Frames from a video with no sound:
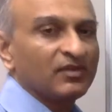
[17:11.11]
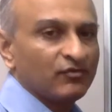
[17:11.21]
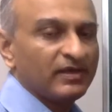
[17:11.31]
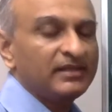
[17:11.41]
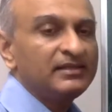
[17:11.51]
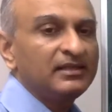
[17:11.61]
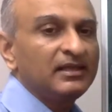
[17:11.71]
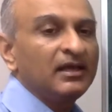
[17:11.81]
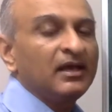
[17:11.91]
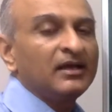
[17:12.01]
Well,
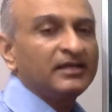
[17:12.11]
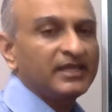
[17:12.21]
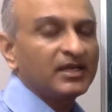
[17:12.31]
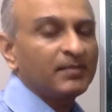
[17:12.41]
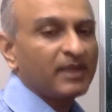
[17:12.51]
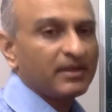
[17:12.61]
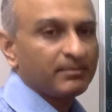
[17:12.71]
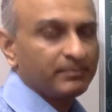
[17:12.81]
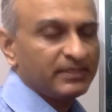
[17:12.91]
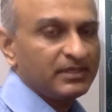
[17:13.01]
take a prime
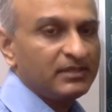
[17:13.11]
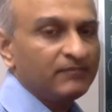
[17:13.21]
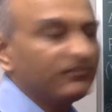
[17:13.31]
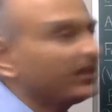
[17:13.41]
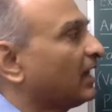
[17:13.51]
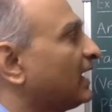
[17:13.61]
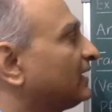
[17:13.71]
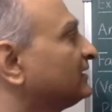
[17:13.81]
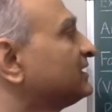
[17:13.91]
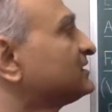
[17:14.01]
p
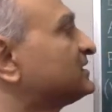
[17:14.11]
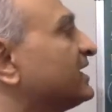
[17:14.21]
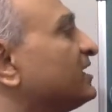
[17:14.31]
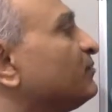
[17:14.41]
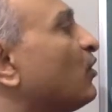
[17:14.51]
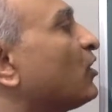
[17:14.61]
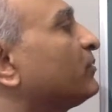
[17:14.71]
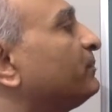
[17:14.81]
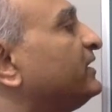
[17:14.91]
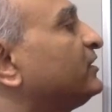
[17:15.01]
and then z
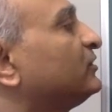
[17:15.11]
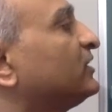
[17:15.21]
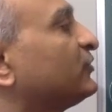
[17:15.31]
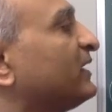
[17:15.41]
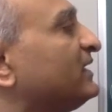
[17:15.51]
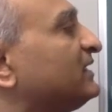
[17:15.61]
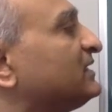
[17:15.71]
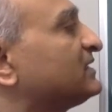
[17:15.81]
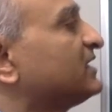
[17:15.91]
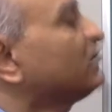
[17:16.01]
mod p to the
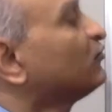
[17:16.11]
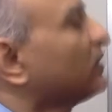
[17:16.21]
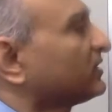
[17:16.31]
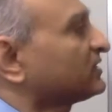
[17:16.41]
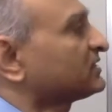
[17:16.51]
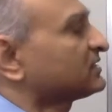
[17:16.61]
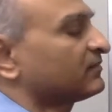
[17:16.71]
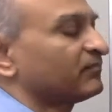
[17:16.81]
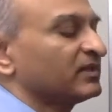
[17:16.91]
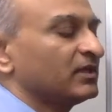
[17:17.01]
20z works.
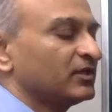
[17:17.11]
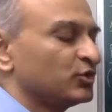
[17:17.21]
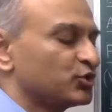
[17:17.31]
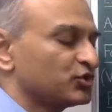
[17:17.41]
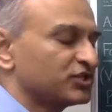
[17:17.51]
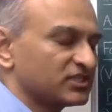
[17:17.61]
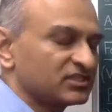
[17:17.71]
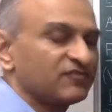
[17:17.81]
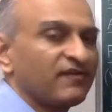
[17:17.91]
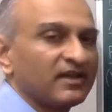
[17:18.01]
You should
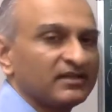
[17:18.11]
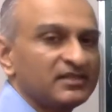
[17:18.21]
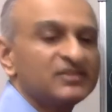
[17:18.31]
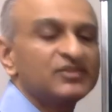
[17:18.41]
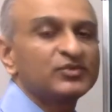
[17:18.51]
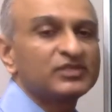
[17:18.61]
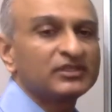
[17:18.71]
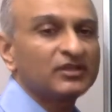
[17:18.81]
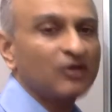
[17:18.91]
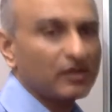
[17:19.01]
justify this using
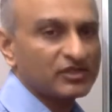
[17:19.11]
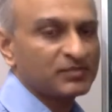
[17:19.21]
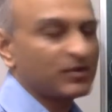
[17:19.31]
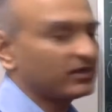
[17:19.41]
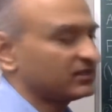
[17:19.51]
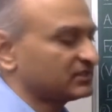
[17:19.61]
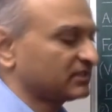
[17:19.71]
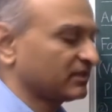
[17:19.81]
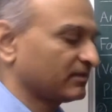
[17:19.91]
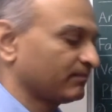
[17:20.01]
the correspondence theorem.